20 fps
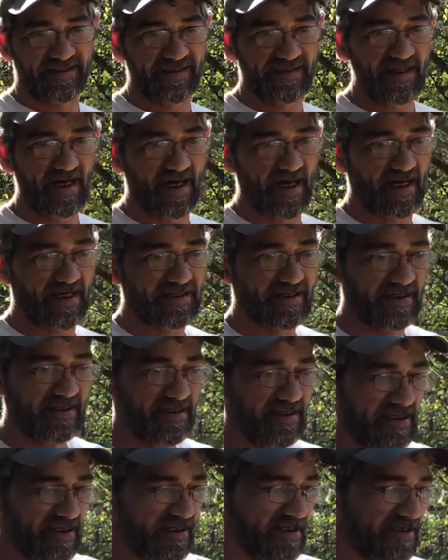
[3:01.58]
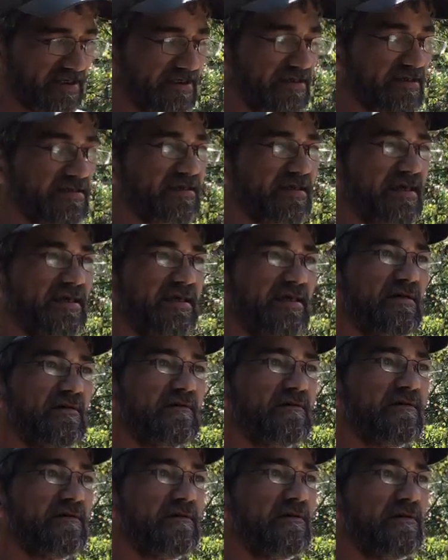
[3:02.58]
it's not. So it's like,
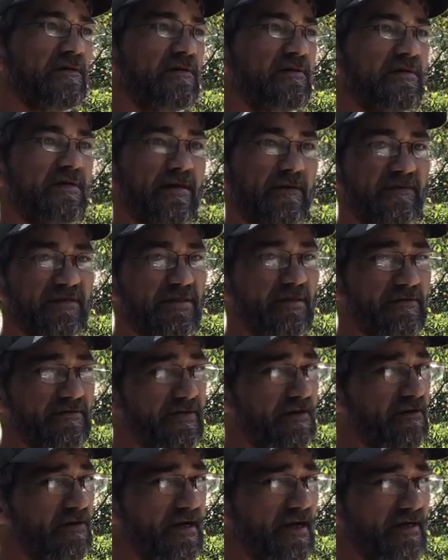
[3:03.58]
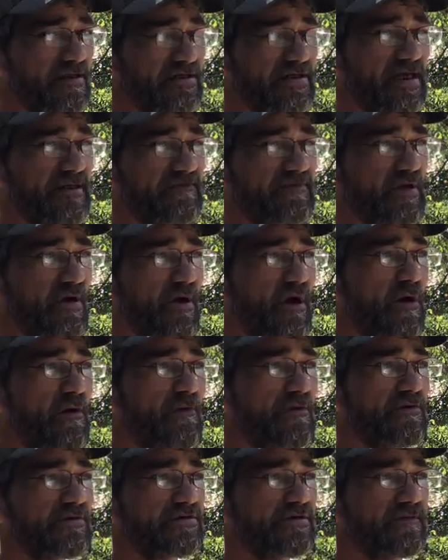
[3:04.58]
I mean, they're not cheap. They're
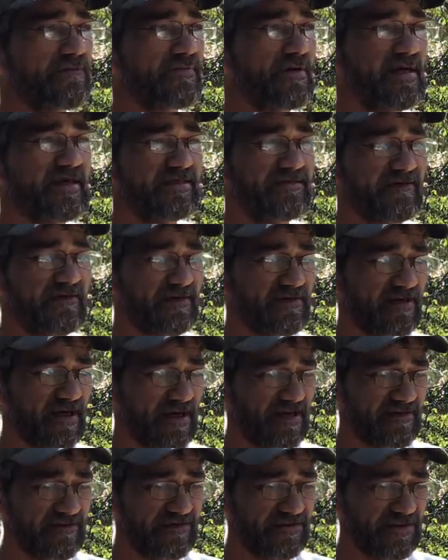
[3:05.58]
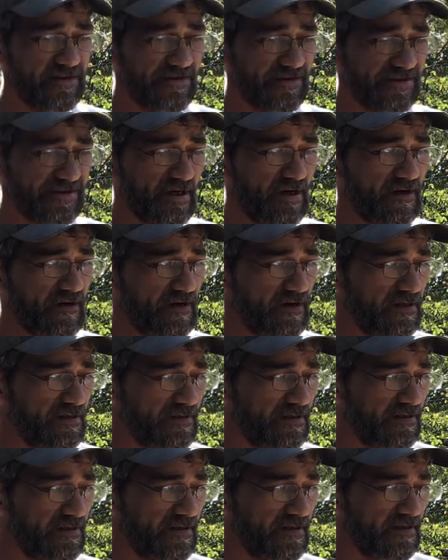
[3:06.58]
almost the price of a new saw.
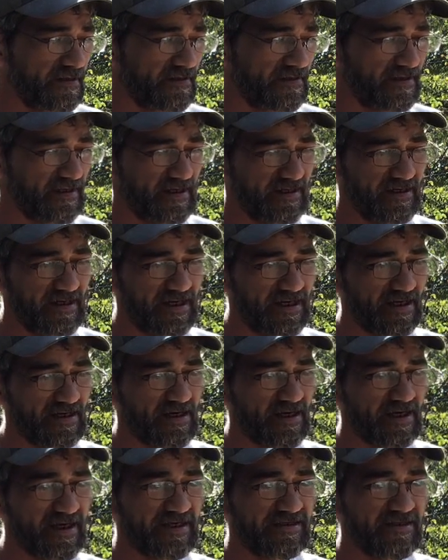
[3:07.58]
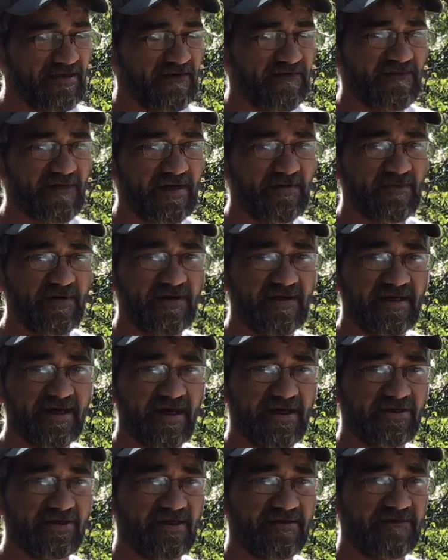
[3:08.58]
Like, I don't know, I guess you could find one
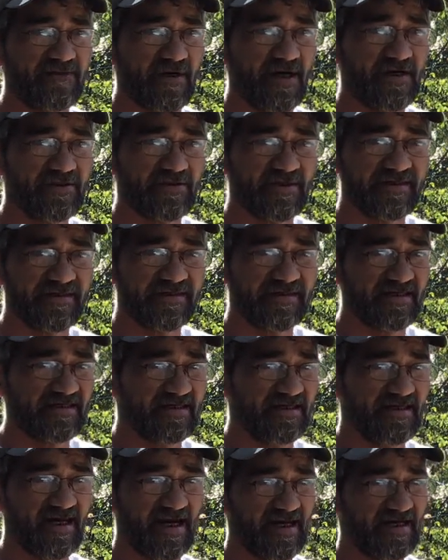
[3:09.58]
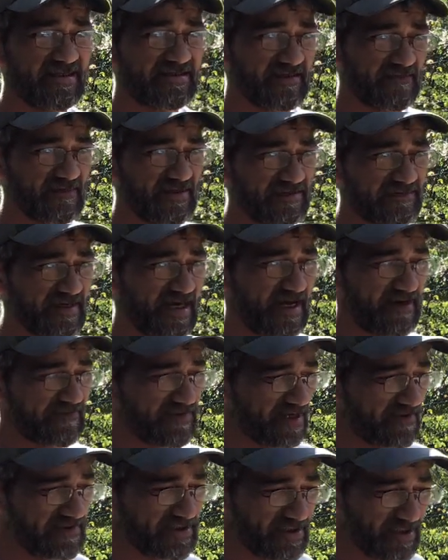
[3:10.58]
occasionally for 169, something like that.
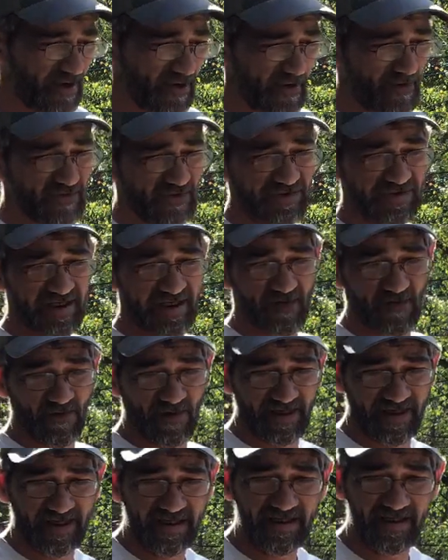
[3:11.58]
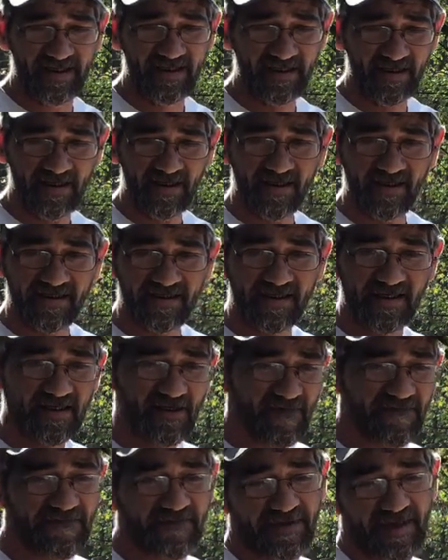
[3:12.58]
But I mean, you'd almost get a 180
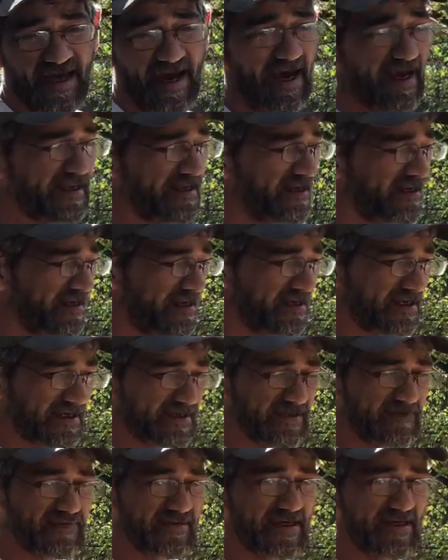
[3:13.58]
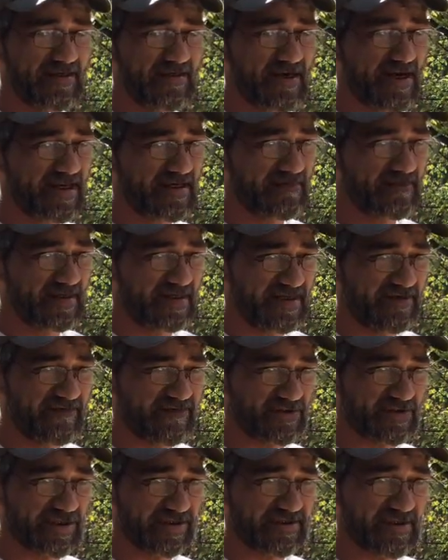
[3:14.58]
steel for that. Seems like a lot of money
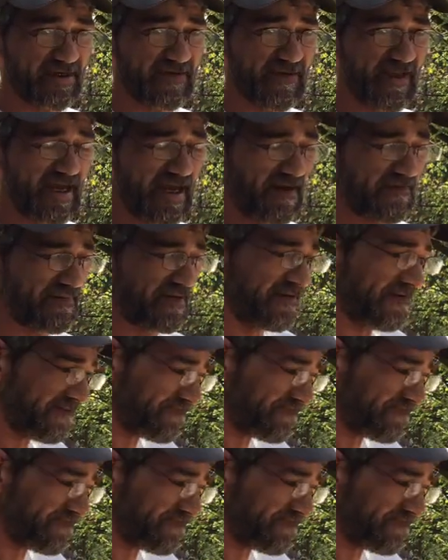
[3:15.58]
for just a clamp.